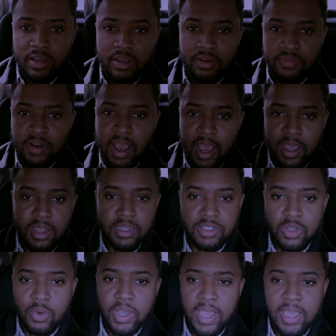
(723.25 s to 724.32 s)
If not,
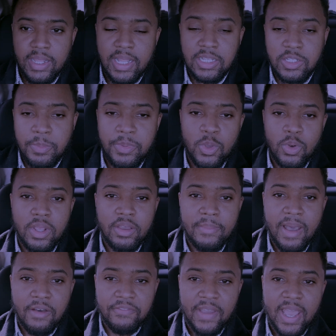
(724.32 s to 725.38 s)
it's okay. That's the beauty
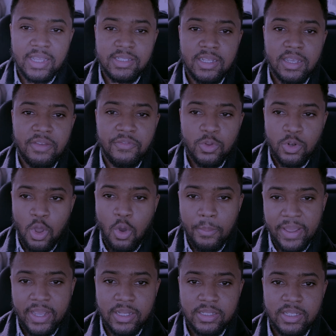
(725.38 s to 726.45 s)
about fasting. If you don't
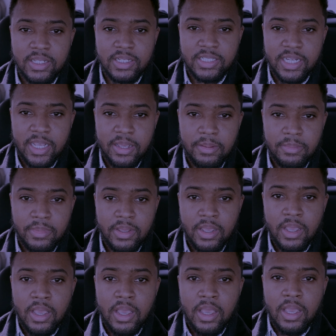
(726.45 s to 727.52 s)
make it to the gym,
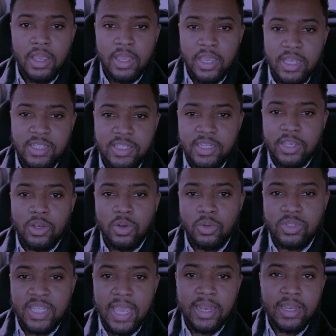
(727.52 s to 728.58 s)
it's
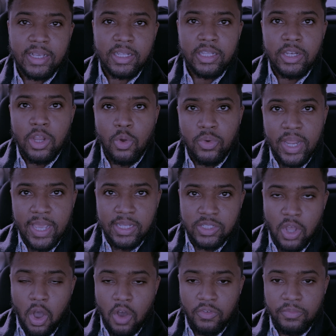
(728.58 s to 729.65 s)
still technically no
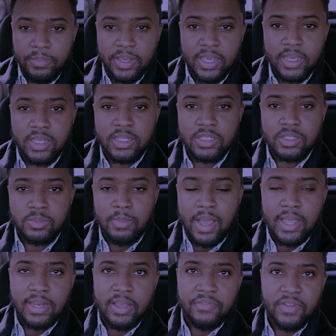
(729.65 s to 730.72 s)
days off, because
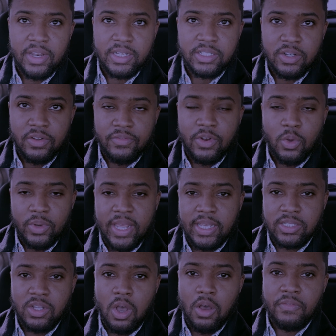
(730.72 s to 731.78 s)
my definition of no
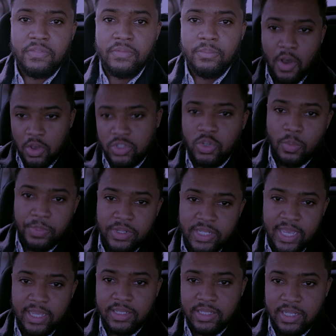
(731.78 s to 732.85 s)
days off also
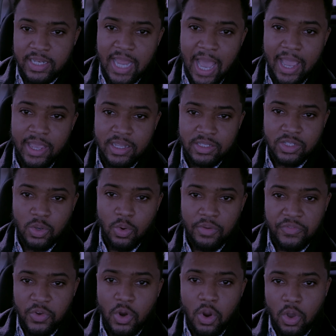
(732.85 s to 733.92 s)
pertains to diet. So
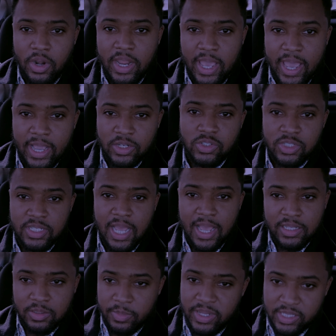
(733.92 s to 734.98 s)
if you're on an
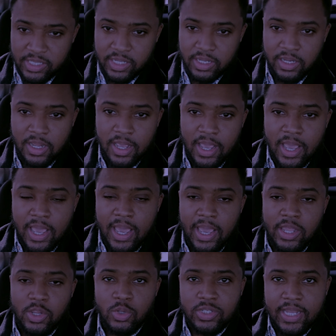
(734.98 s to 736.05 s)
exercise mission
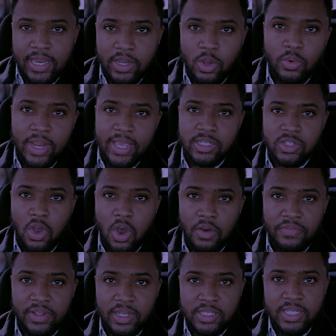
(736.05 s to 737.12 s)
and you say no days
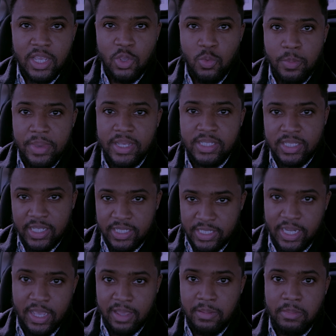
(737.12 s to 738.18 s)
off, and let's say you miss the
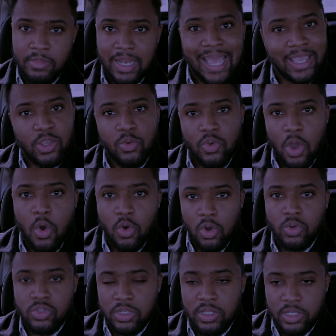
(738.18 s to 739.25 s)
gym, like you don't
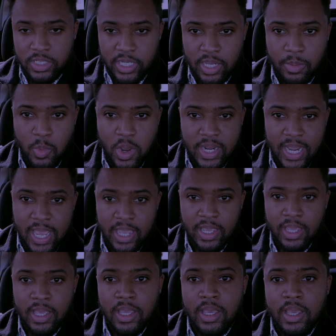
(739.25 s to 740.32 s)
go to the gym one day,
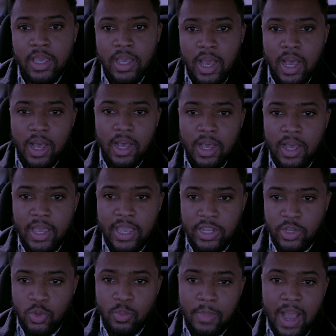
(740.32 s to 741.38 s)
uh,
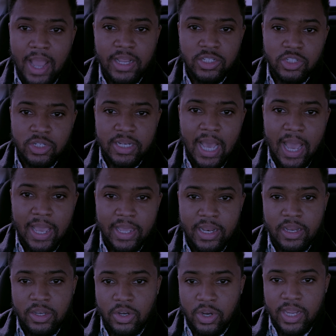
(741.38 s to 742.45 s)
and you mind your diet
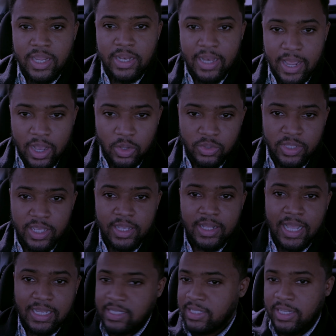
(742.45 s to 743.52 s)
and you're eating healthy,
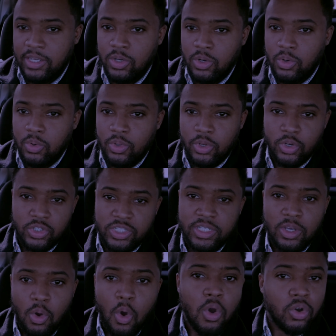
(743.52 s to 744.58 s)
that's still, you're
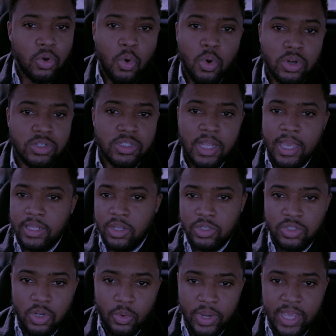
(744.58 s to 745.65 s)
still on course. Like
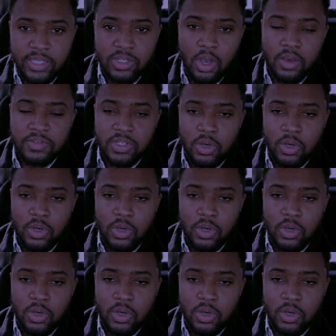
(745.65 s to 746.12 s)
there's no days off.